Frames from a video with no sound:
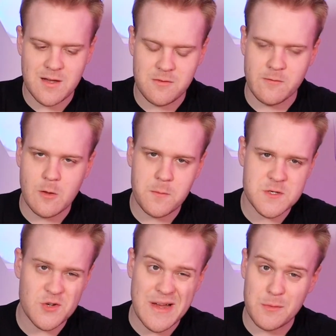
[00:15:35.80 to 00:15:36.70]
If
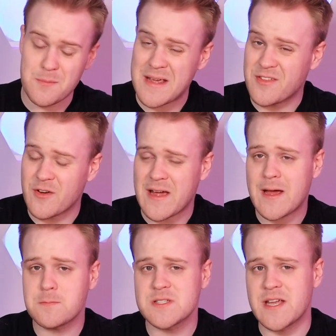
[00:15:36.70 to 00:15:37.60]
developers are able to make their
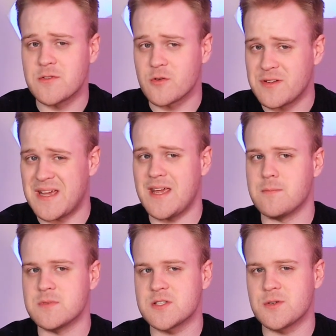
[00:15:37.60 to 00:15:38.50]
apps and their
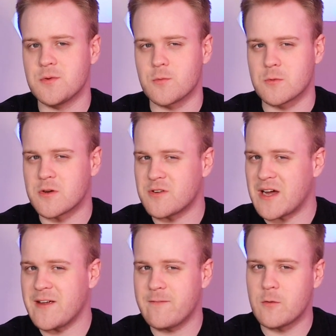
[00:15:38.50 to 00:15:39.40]
games run on
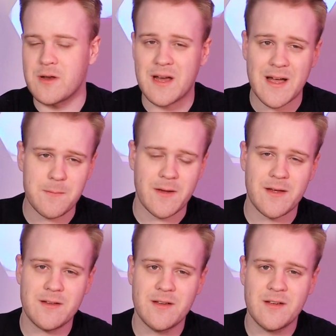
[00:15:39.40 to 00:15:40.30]
iPhone and
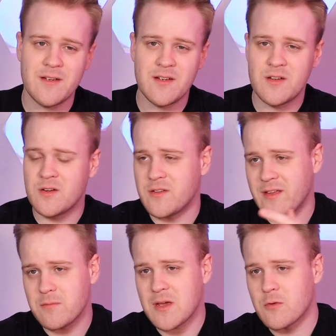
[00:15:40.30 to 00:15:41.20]
iPad, they
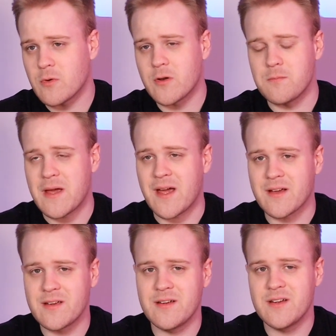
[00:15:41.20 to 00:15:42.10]
can make it run on Mac.